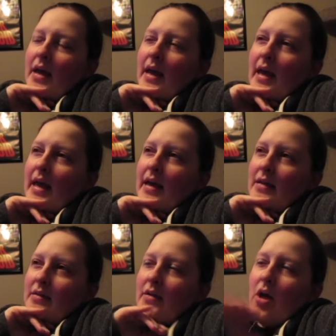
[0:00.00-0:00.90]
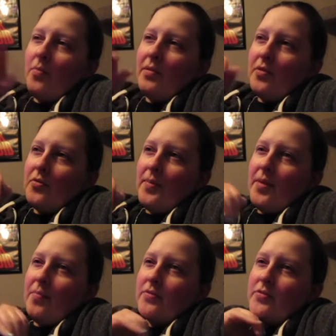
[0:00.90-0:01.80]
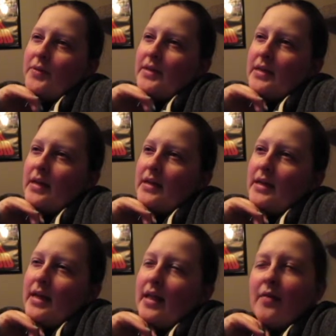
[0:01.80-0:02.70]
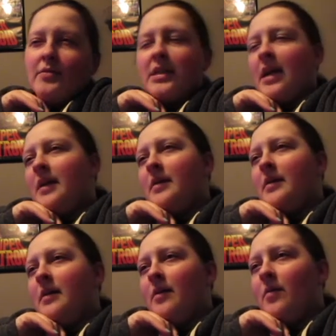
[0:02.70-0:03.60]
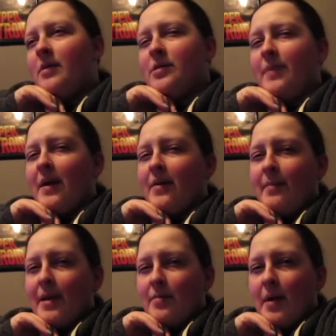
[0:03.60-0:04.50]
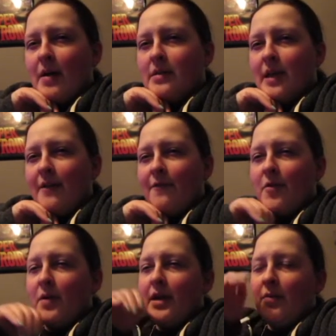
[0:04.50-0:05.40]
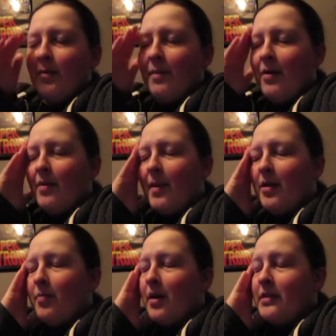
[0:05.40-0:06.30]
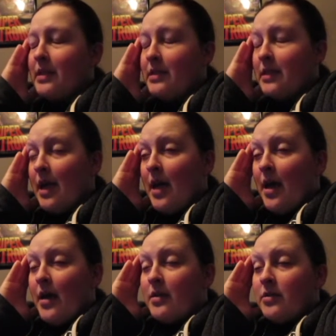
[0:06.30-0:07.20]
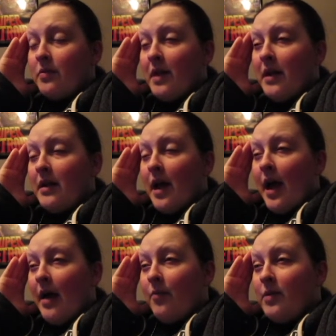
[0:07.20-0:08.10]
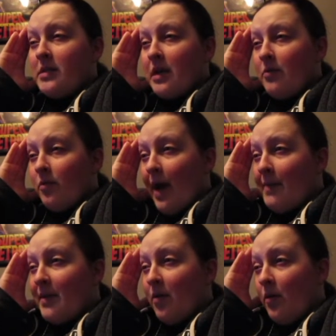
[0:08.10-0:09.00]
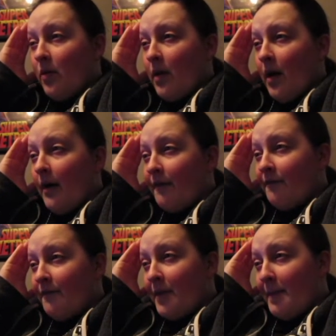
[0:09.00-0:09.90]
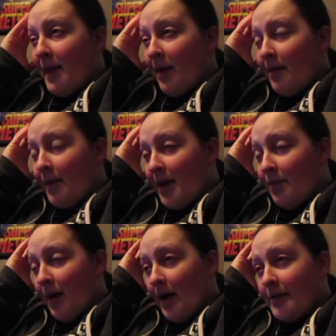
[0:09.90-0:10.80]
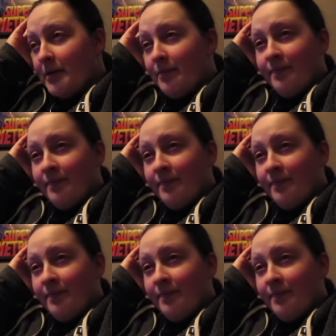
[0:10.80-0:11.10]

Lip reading: And a couple other people tweeted on it, and I was like, "What is perimenopause? I have no idea what perimenopause is." So then I went down a rabbit hole of perimenopause